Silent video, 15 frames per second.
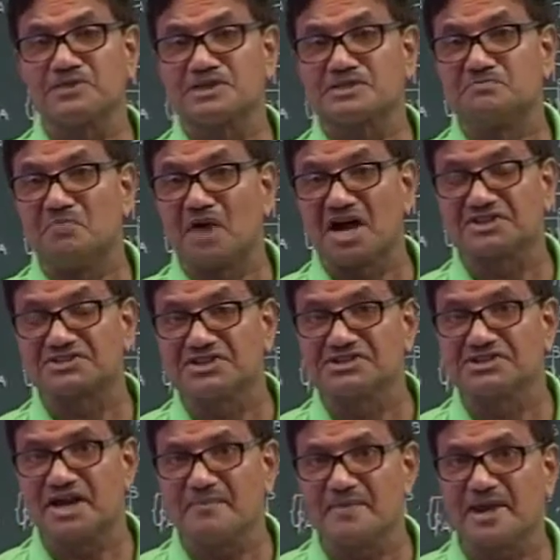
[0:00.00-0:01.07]
this mass is
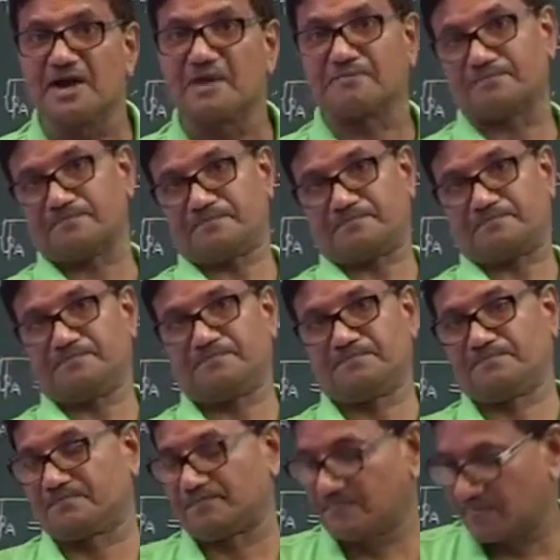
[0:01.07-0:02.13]
coming up?
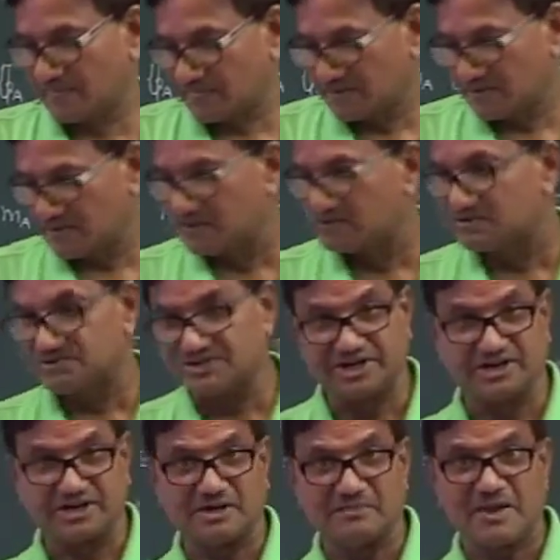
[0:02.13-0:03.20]

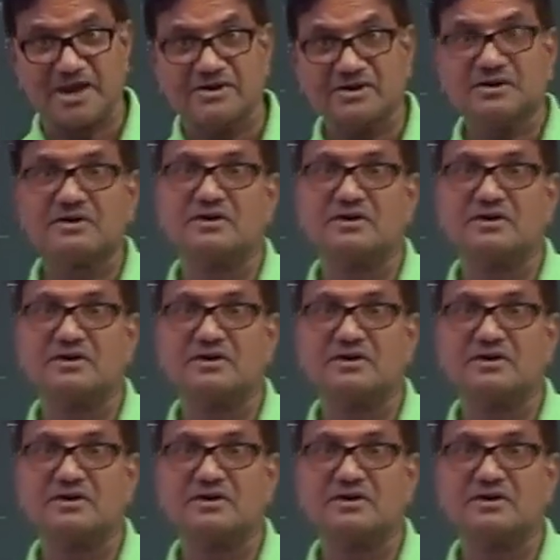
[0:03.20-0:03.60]
Gentlemen,